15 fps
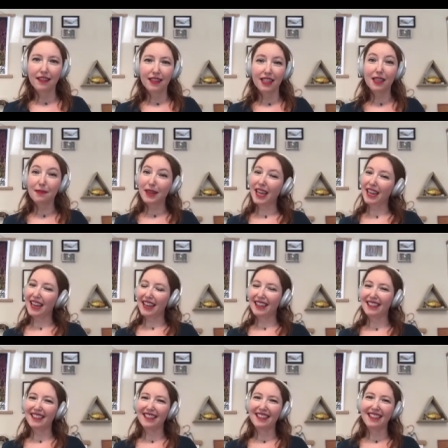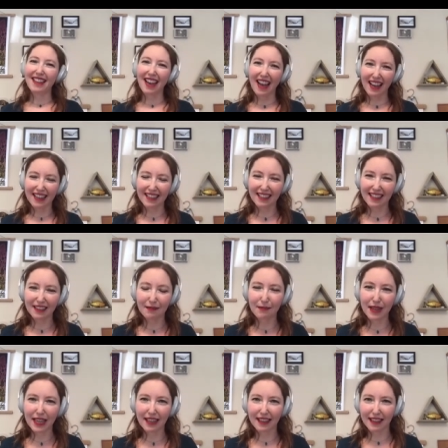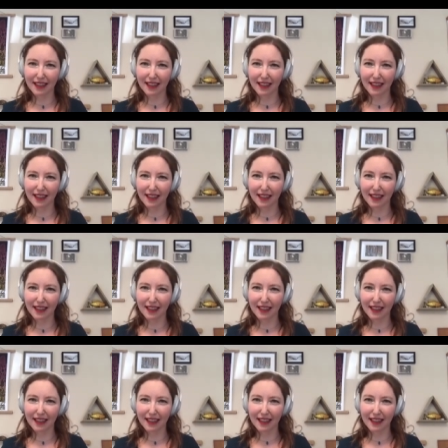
to the beginning and me,